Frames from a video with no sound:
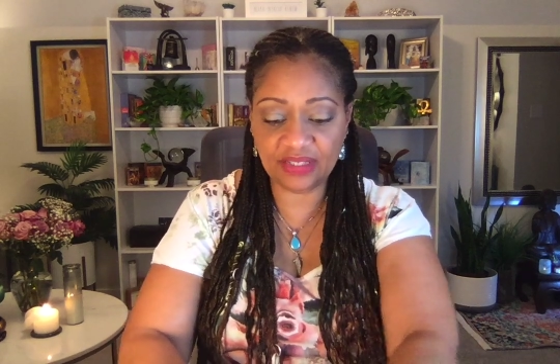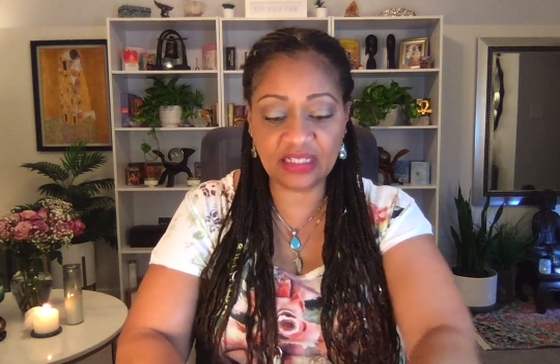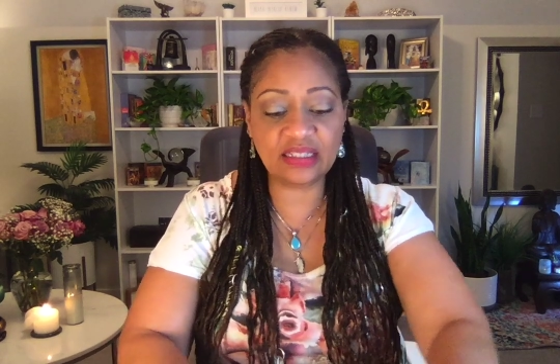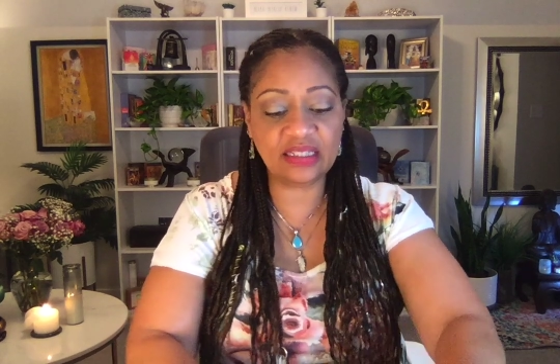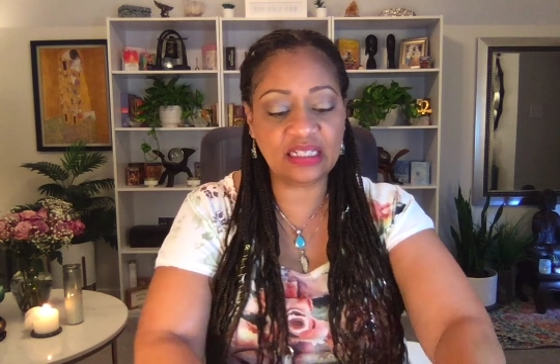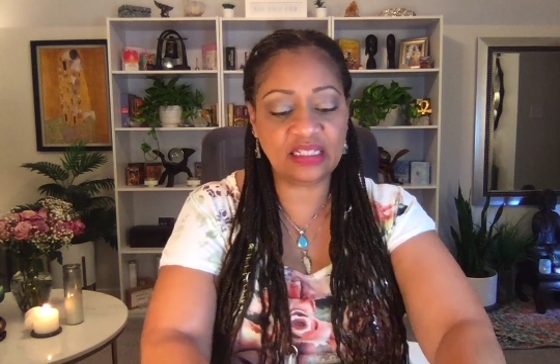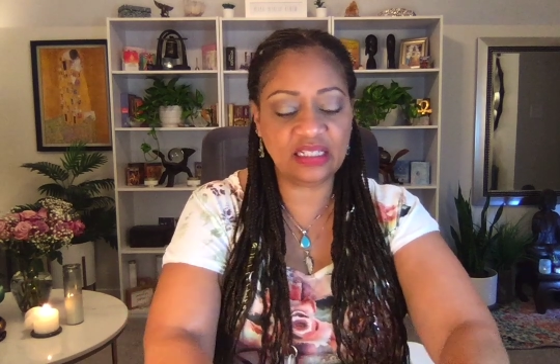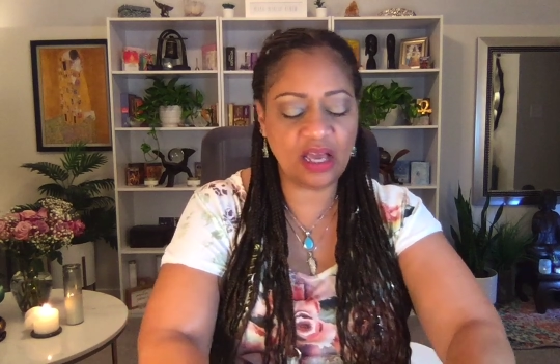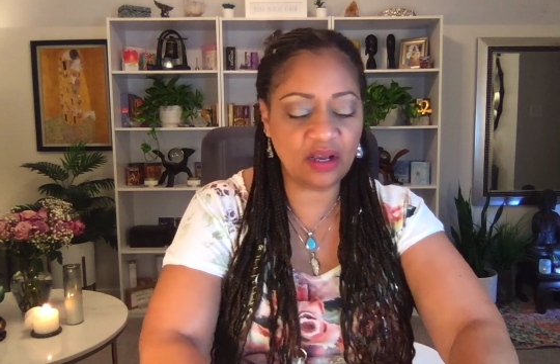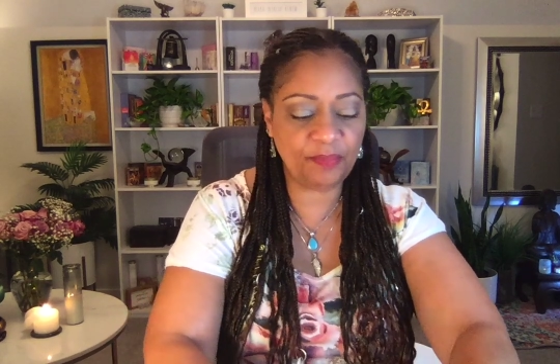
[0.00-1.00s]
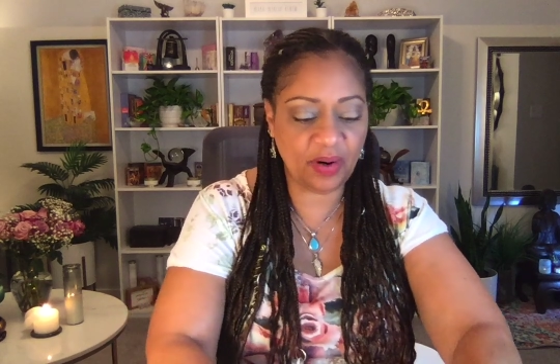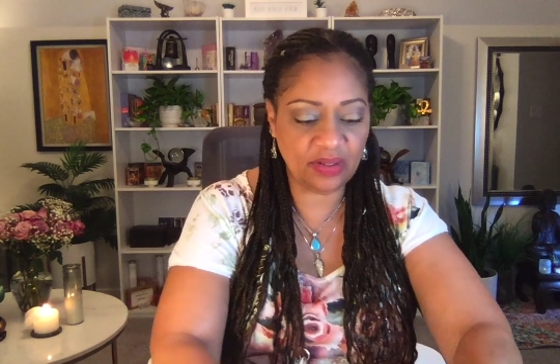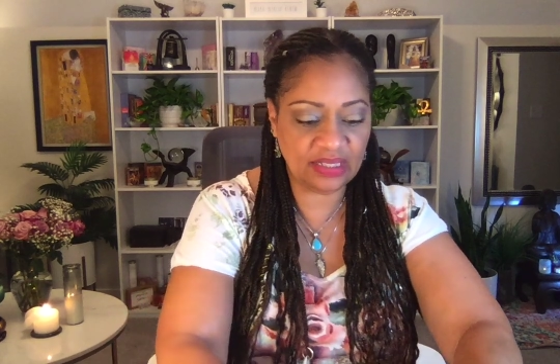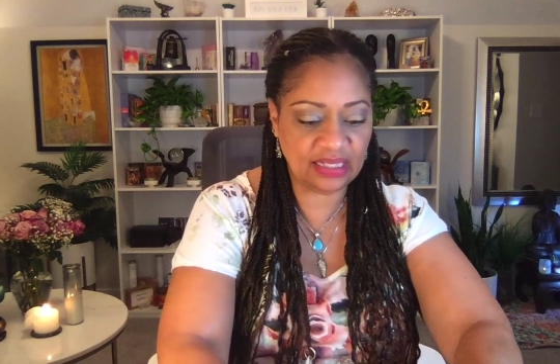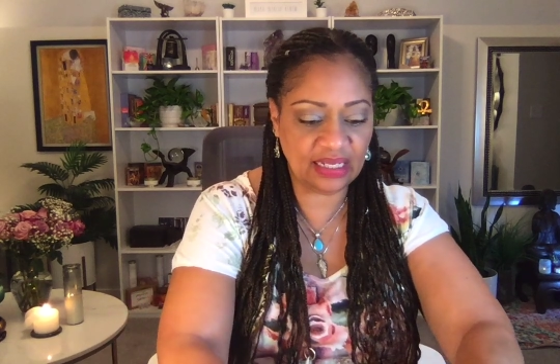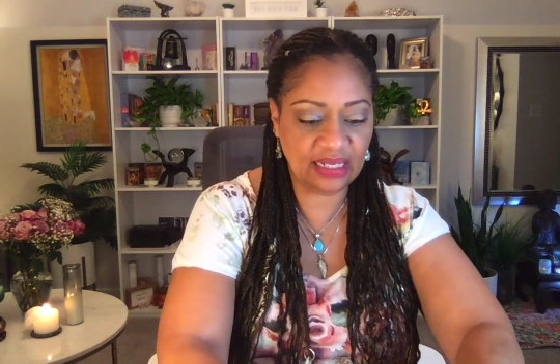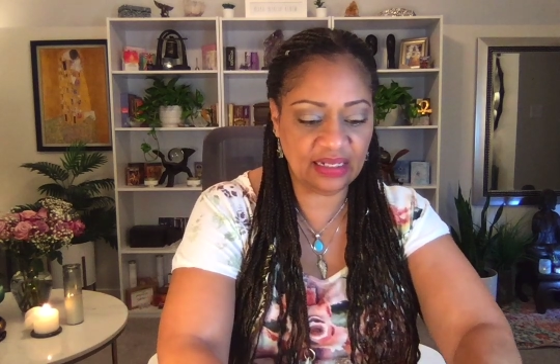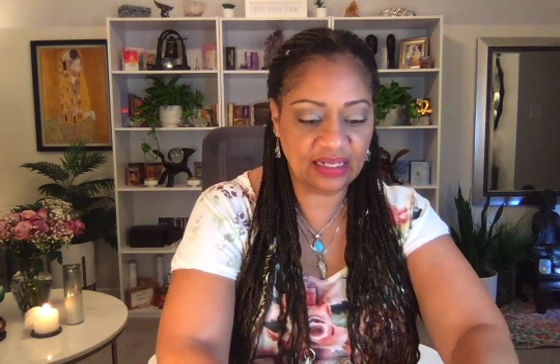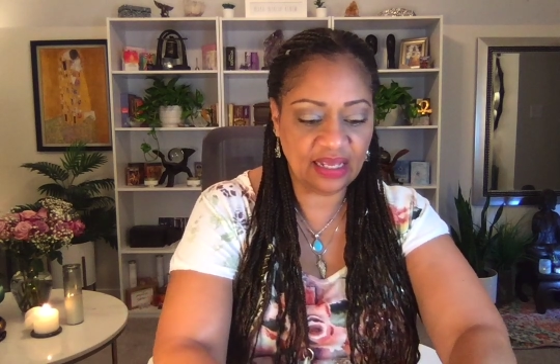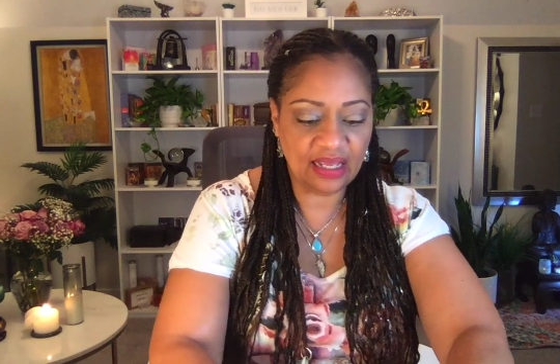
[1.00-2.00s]
This young
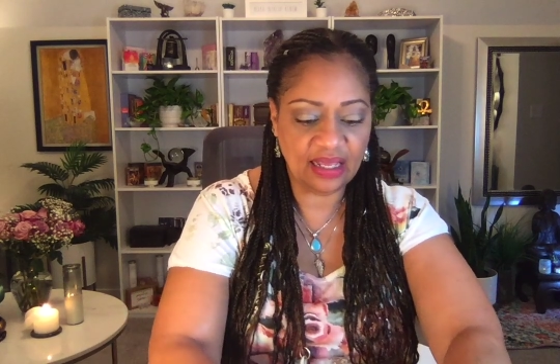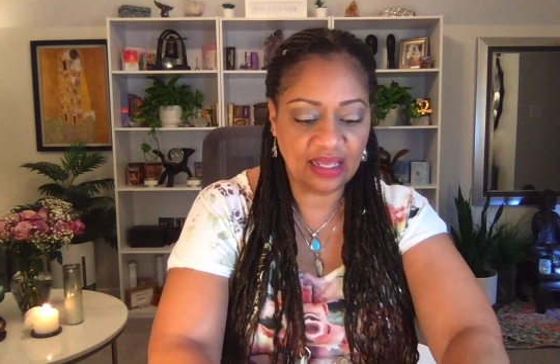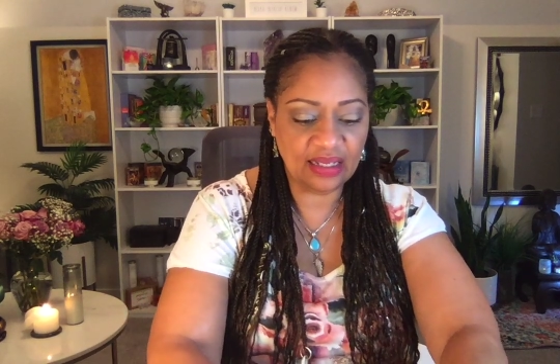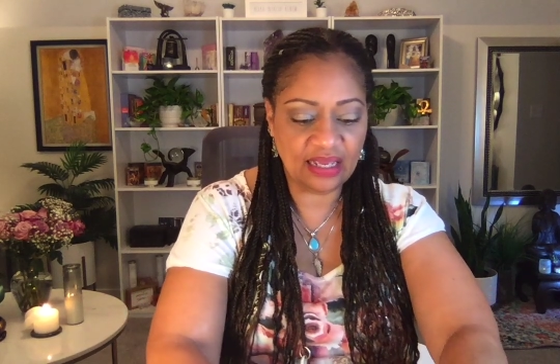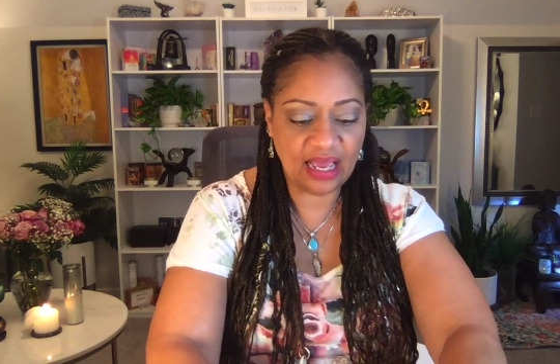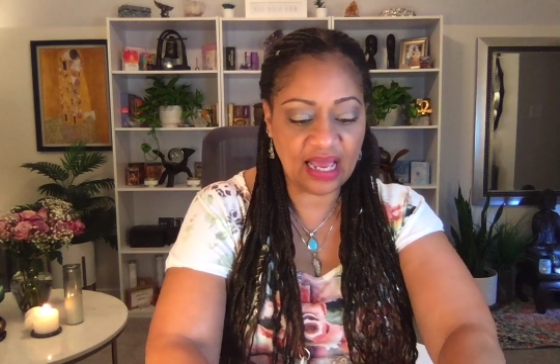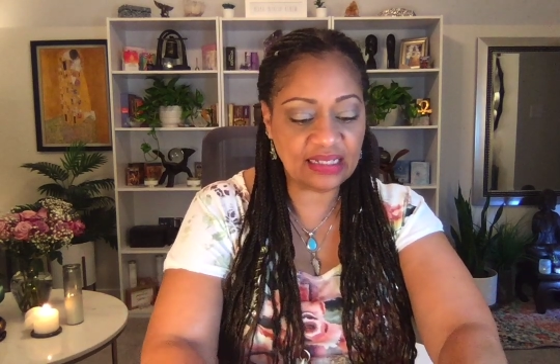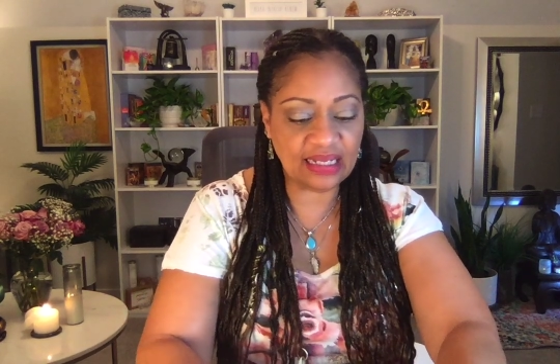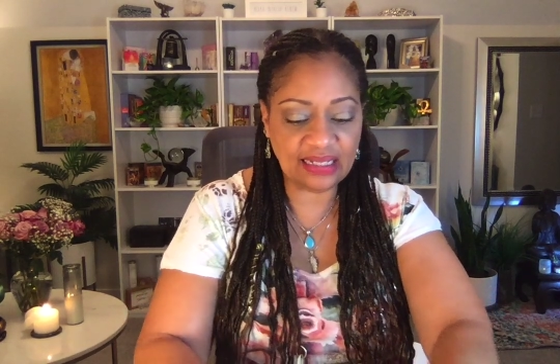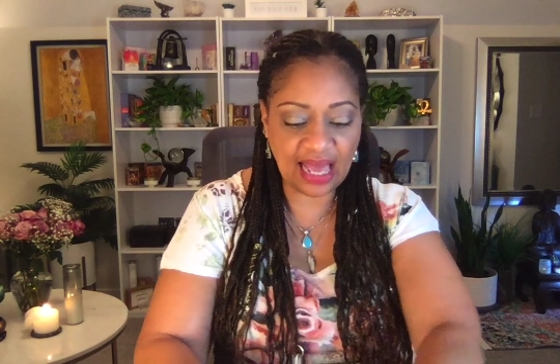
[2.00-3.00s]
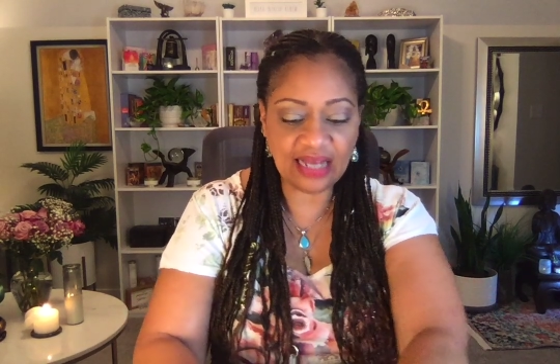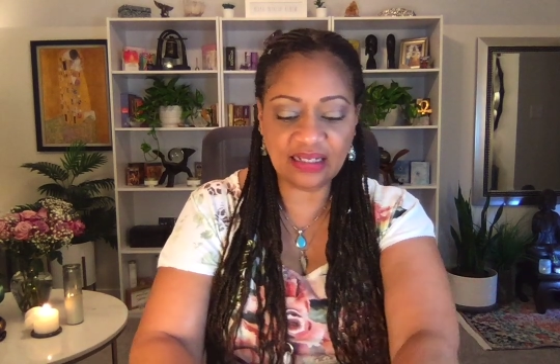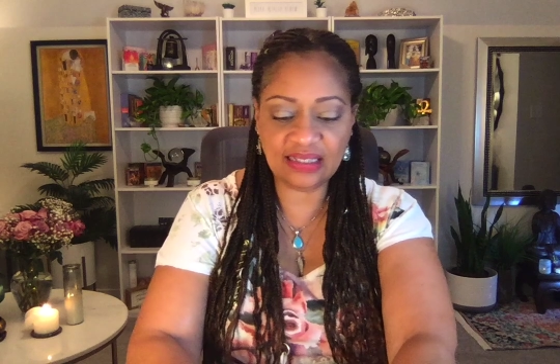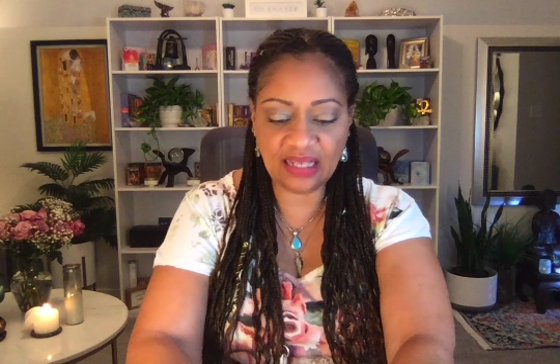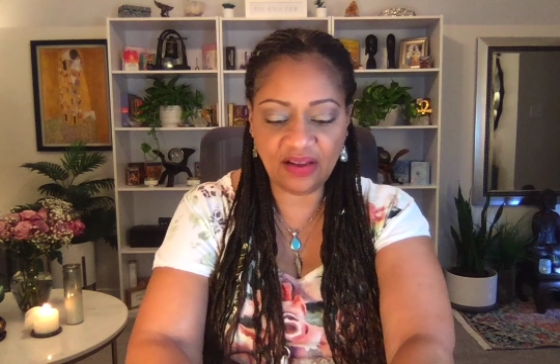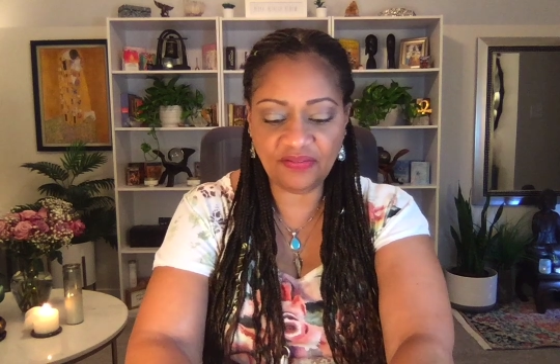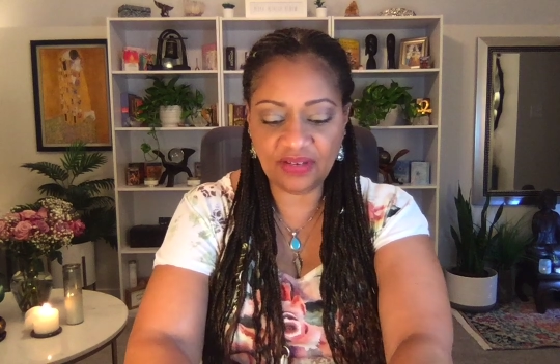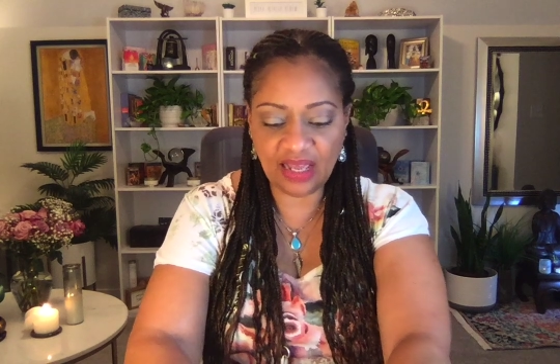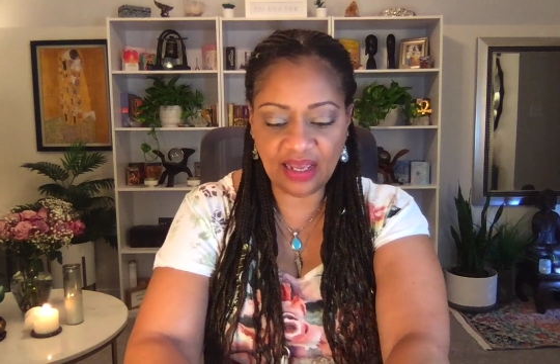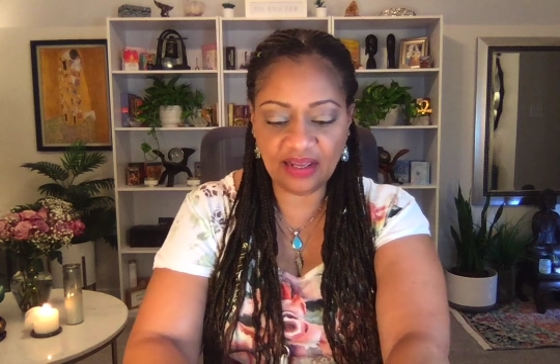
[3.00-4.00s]
person has a lot of
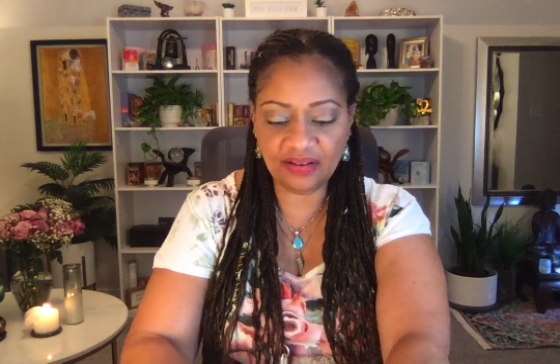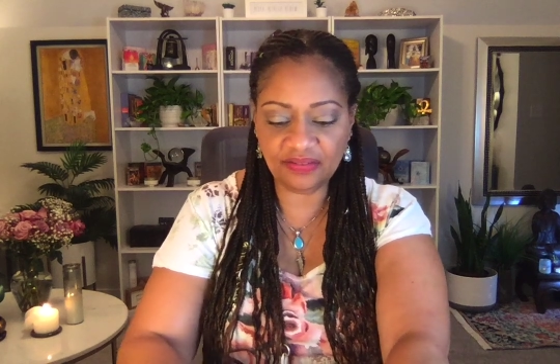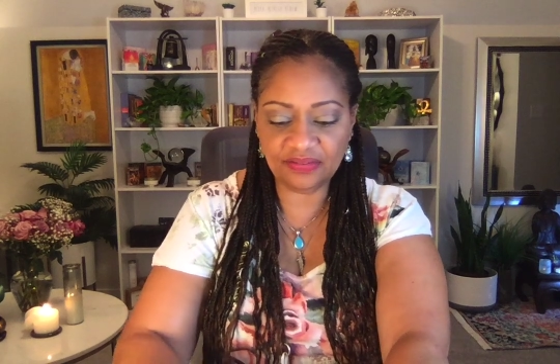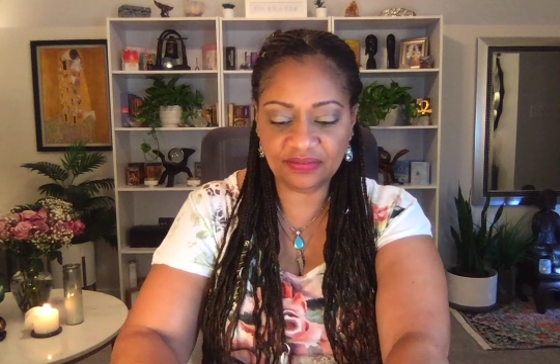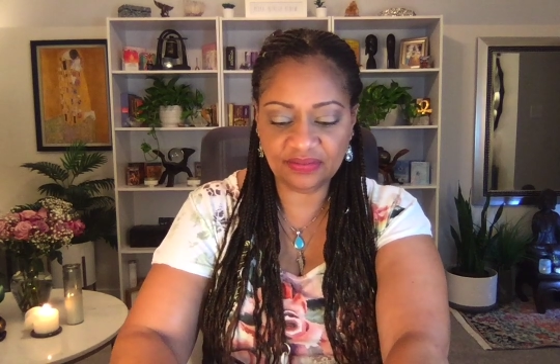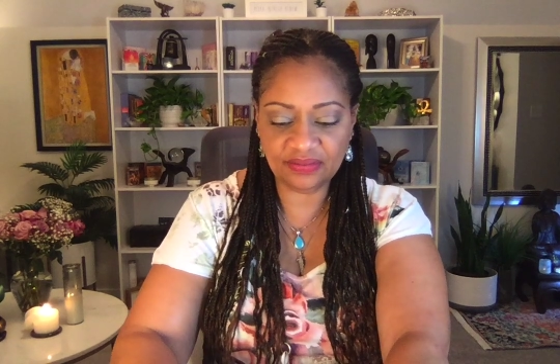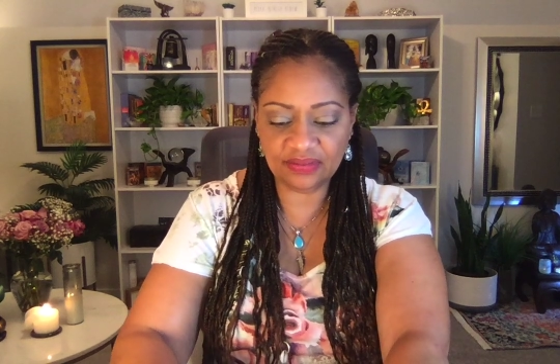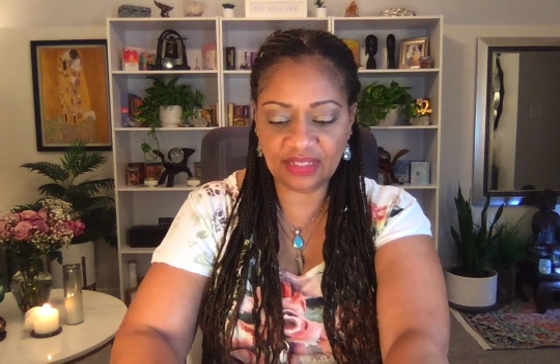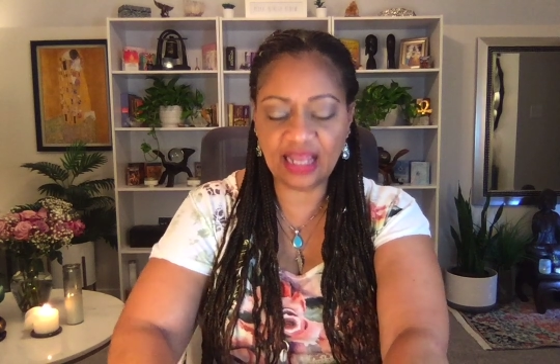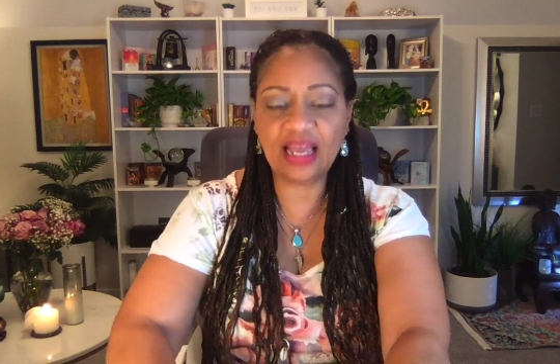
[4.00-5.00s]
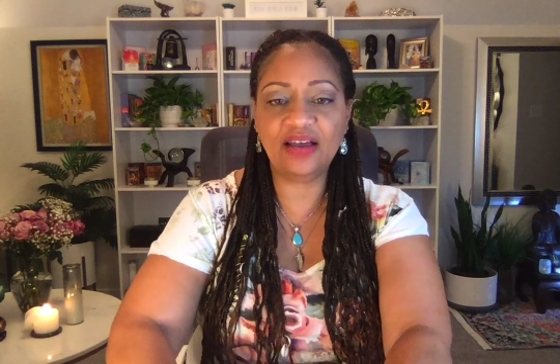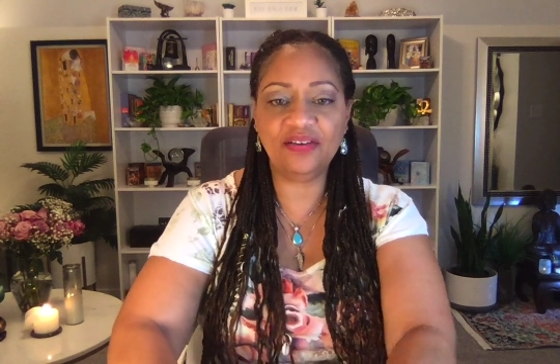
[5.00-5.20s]
self-love. They